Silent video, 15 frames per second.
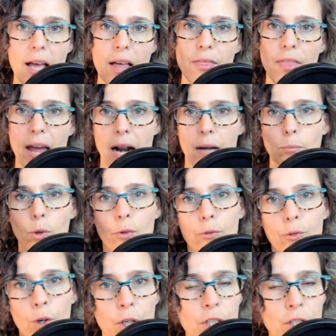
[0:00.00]
that I'm
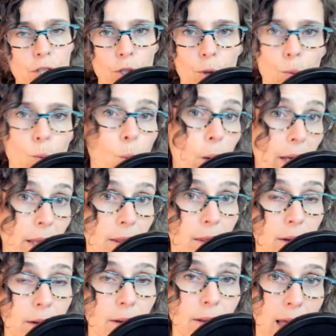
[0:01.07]
referring to with
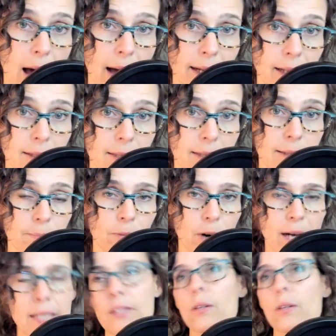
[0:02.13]
clients, right?